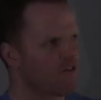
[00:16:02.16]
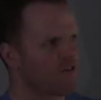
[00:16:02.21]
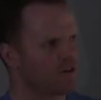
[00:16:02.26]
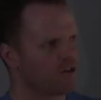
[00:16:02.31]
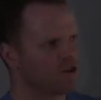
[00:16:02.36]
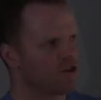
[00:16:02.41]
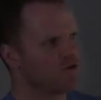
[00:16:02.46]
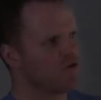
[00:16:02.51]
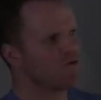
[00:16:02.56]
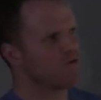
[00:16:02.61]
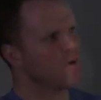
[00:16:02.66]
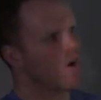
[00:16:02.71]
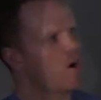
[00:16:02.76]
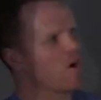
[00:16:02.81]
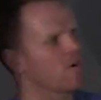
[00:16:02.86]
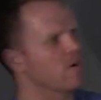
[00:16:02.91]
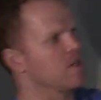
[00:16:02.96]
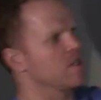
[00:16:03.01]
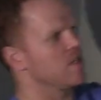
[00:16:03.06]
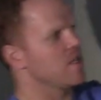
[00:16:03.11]
over 2,
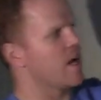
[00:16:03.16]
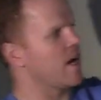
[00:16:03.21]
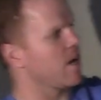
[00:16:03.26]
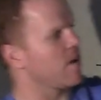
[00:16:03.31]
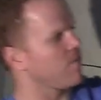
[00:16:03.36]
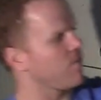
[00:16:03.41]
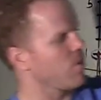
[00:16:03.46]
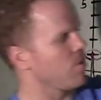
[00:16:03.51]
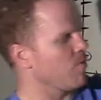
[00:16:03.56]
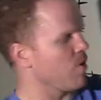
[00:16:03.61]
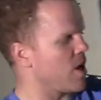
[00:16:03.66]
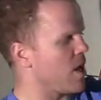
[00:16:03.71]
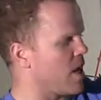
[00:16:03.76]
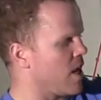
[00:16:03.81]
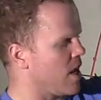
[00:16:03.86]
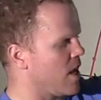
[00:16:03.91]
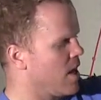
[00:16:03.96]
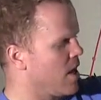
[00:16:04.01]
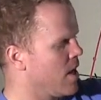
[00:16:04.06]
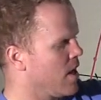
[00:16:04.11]
r is
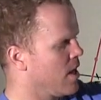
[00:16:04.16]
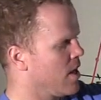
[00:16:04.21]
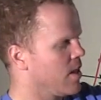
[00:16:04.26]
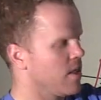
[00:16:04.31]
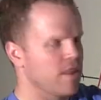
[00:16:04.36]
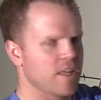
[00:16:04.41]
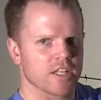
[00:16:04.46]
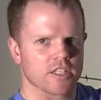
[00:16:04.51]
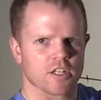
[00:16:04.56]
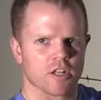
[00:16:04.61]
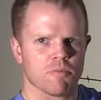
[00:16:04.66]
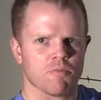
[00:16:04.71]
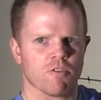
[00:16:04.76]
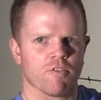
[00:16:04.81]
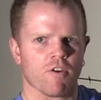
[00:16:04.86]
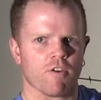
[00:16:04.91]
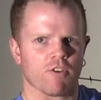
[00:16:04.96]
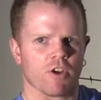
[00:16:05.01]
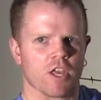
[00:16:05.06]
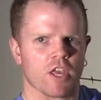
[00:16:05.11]
-3, that's going to
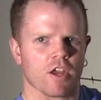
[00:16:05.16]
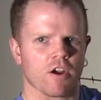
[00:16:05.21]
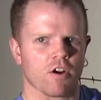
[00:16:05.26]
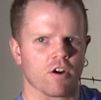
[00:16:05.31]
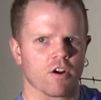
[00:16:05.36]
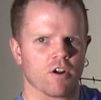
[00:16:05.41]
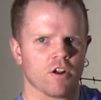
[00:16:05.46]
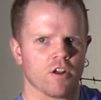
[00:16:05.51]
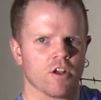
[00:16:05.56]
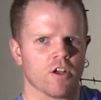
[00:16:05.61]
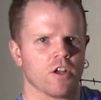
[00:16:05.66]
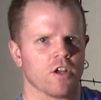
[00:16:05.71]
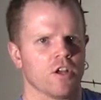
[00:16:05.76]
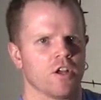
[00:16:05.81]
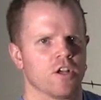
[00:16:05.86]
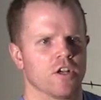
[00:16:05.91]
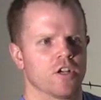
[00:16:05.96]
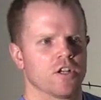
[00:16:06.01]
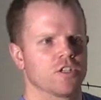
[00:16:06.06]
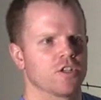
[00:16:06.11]
move over here.
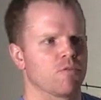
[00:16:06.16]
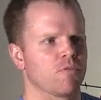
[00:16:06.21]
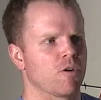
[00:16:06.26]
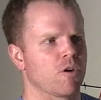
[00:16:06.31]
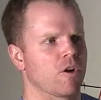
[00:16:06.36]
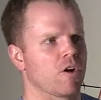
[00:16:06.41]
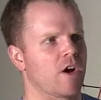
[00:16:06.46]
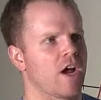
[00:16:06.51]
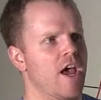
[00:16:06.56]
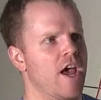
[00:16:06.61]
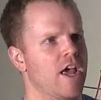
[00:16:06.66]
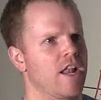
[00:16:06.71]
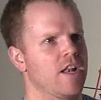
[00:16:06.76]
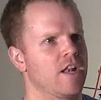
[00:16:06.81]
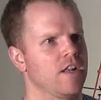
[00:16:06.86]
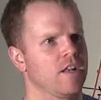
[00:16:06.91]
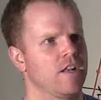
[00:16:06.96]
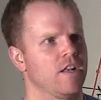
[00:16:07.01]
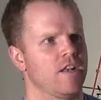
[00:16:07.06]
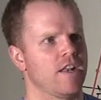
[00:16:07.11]
So we're
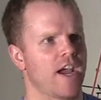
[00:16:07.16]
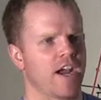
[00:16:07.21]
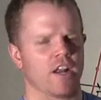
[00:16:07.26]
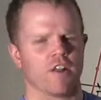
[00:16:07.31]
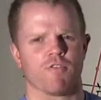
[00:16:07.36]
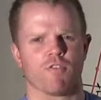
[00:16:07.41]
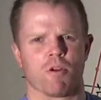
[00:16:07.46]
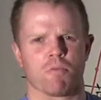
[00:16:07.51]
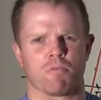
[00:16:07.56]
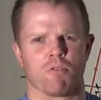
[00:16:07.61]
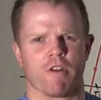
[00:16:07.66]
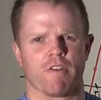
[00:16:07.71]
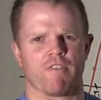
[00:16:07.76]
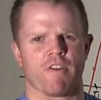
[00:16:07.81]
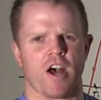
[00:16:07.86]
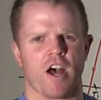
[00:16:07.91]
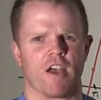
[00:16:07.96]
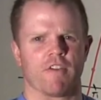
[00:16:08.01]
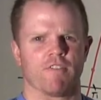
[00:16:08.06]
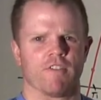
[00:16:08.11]
at
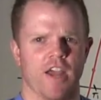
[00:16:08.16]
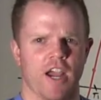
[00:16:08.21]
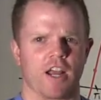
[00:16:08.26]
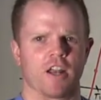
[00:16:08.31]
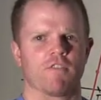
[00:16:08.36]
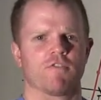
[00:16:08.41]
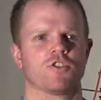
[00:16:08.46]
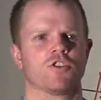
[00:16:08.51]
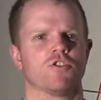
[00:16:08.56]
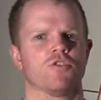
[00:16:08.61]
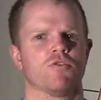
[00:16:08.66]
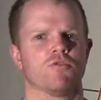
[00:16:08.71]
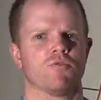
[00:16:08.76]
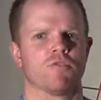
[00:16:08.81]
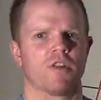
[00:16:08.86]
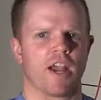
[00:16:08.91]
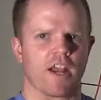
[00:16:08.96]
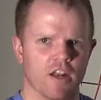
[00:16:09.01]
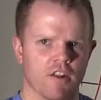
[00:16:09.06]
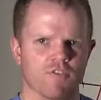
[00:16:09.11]
-1.5, -2,
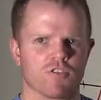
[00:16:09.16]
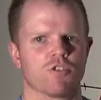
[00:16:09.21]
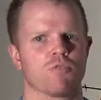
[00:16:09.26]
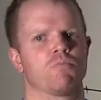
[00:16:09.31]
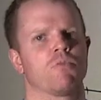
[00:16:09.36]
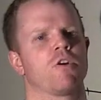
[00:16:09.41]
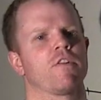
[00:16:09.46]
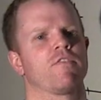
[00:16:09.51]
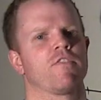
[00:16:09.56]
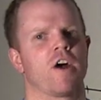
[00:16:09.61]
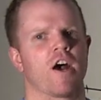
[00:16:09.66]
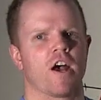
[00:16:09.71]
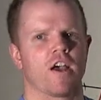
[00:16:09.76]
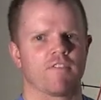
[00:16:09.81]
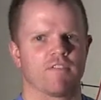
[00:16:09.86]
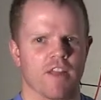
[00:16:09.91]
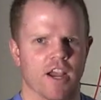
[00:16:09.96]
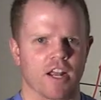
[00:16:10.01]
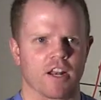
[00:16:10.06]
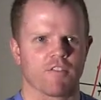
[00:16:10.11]

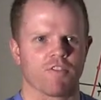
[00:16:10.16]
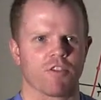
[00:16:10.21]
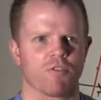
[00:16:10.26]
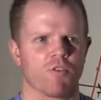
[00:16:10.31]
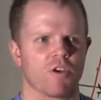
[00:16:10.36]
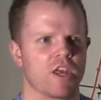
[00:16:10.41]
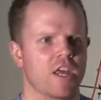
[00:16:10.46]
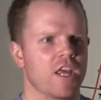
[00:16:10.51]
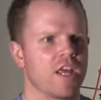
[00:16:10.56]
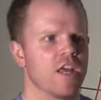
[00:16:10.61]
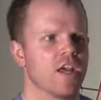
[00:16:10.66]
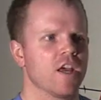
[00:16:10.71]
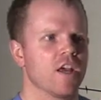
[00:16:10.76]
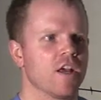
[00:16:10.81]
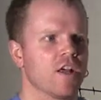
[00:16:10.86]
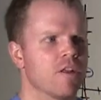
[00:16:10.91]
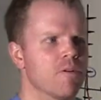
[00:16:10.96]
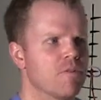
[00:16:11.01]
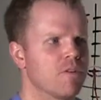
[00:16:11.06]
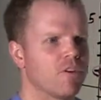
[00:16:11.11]
-2.5, -3.
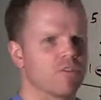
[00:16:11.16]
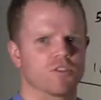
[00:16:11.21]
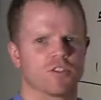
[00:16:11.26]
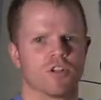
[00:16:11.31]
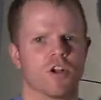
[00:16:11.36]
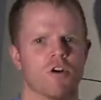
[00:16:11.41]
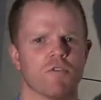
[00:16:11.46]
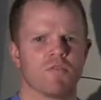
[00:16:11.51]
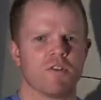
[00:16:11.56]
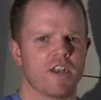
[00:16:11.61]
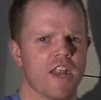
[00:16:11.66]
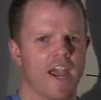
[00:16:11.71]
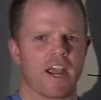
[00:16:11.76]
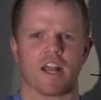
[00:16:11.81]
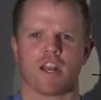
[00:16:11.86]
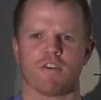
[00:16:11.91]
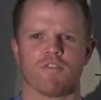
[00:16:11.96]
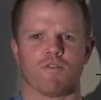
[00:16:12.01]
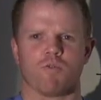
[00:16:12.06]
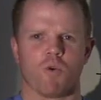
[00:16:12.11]
There's no
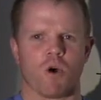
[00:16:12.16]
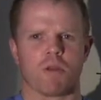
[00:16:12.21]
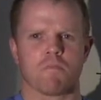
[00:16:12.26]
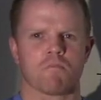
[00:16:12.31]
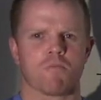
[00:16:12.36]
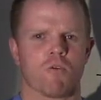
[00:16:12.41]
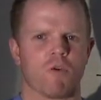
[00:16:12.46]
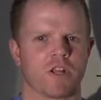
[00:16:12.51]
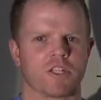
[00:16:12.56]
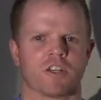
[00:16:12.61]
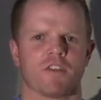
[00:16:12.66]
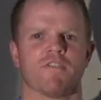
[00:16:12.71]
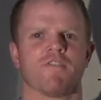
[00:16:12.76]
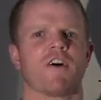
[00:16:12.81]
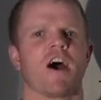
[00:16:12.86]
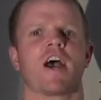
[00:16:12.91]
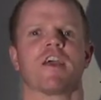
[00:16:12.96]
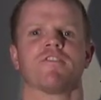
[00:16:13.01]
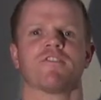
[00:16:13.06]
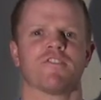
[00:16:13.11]

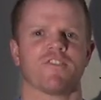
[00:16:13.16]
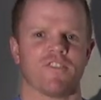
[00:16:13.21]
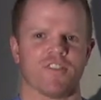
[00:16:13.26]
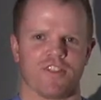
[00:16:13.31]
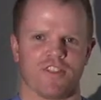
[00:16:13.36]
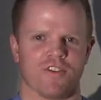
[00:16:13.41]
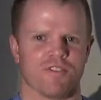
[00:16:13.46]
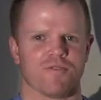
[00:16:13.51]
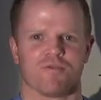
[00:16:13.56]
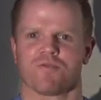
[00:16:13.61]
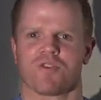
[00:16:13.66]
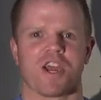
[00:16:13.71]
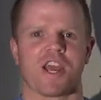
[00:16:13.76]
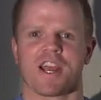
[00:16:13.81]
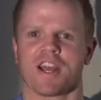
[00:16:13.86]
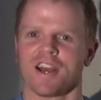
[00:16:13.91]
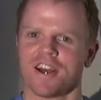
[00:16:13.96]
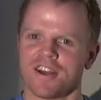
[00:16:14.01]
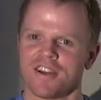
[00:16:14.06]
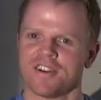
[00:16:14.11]
-1.5
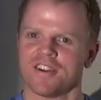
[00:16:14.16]
ring.